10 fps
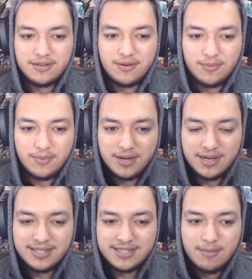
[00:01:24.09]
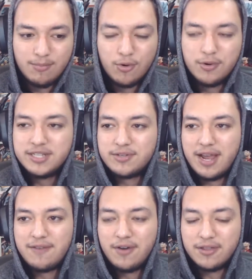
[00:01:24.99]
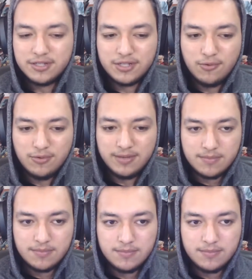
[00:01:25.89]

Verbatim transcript: what Mori's grandfather told him.